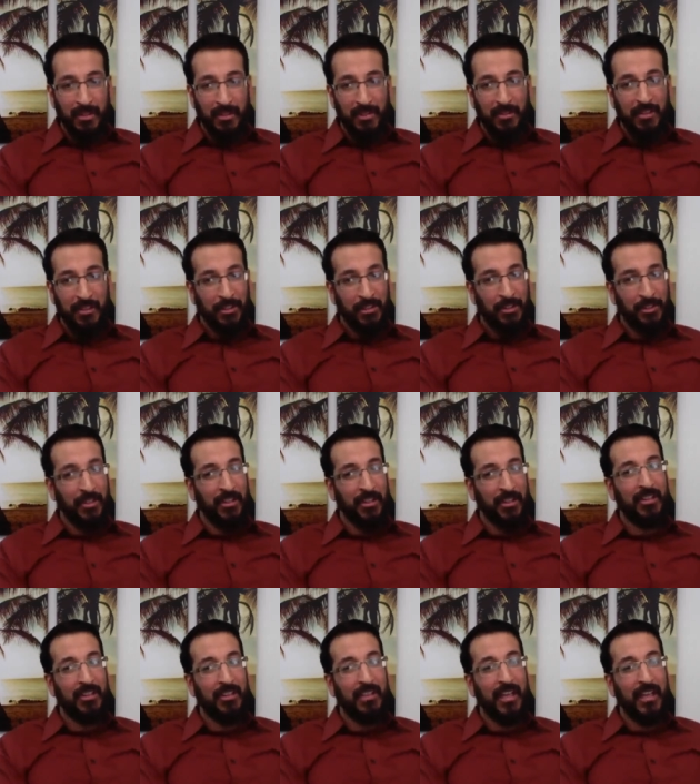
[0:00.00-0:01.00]
the
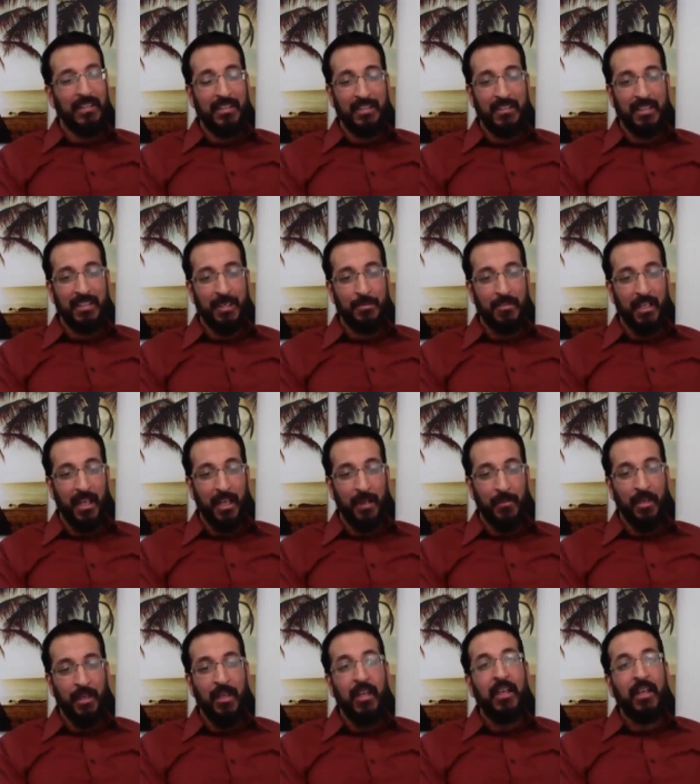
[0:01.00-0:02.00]
cure at the same
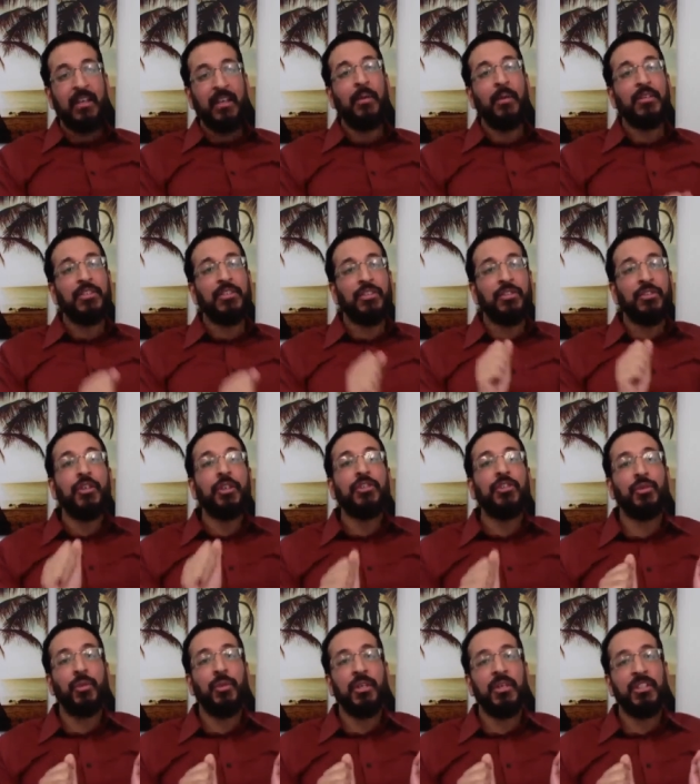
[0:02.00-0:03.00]
time. Now it's your
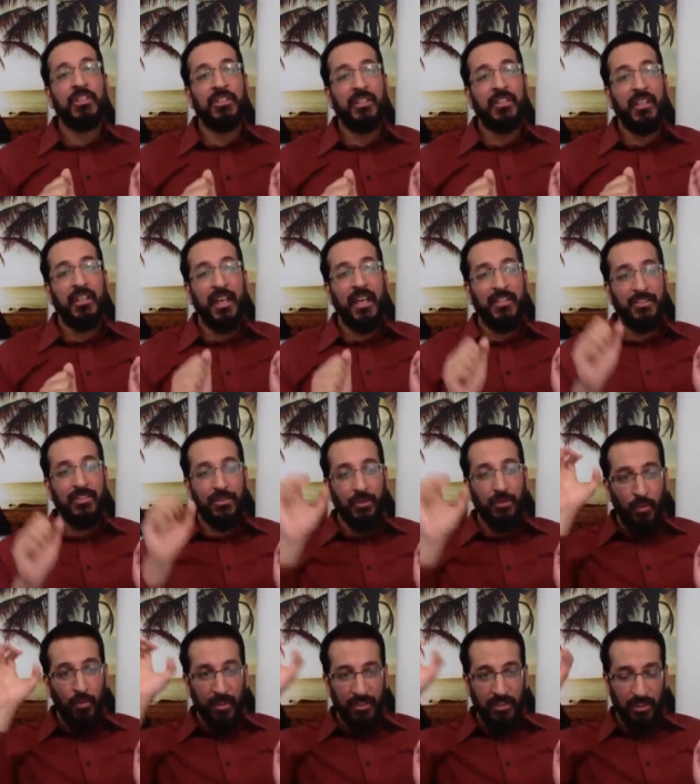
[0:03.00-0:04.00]
choice as
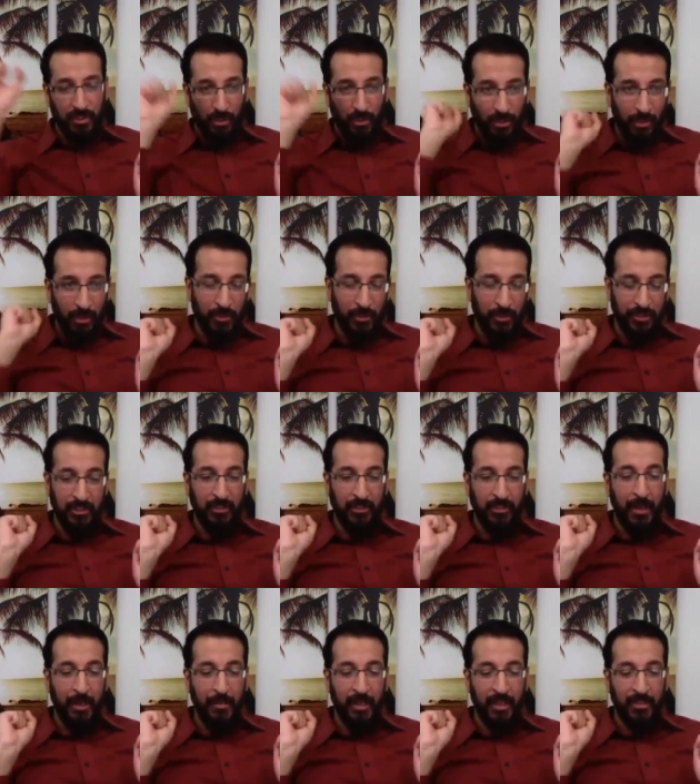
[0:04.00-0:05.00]
to which hormone to
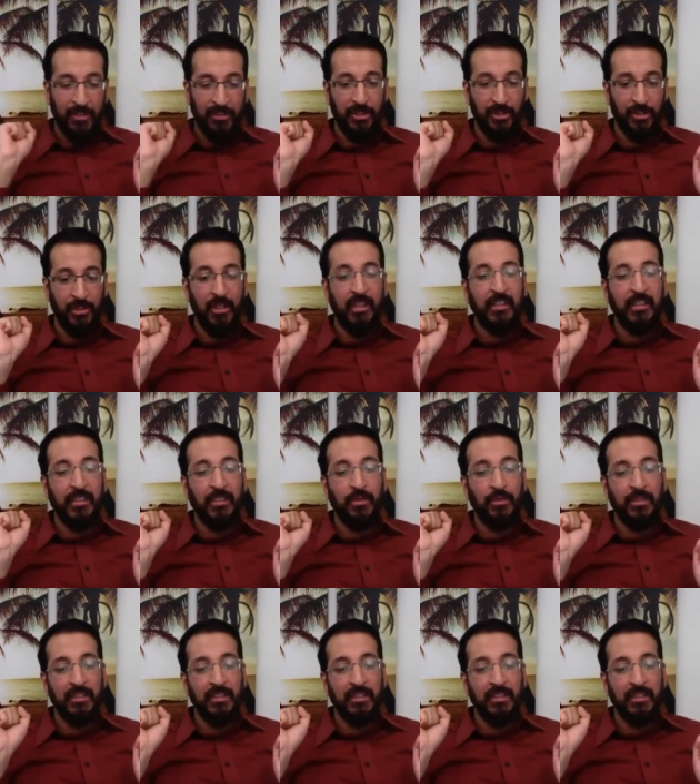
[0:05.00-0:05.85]
grab onto. It's